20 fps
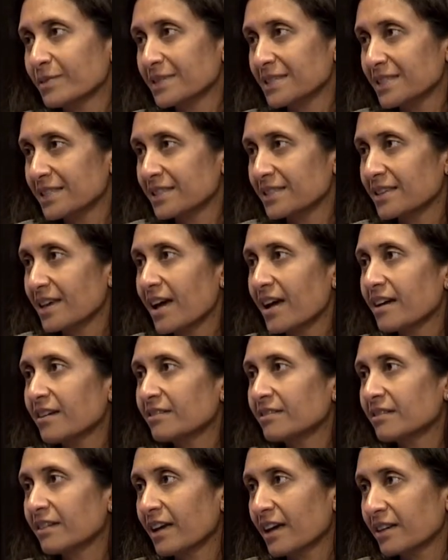a
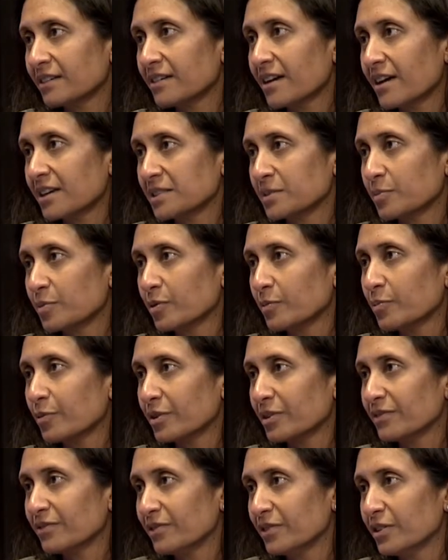societal and hospital
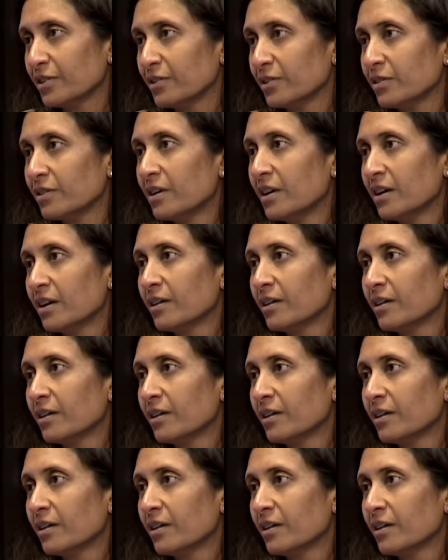point of view,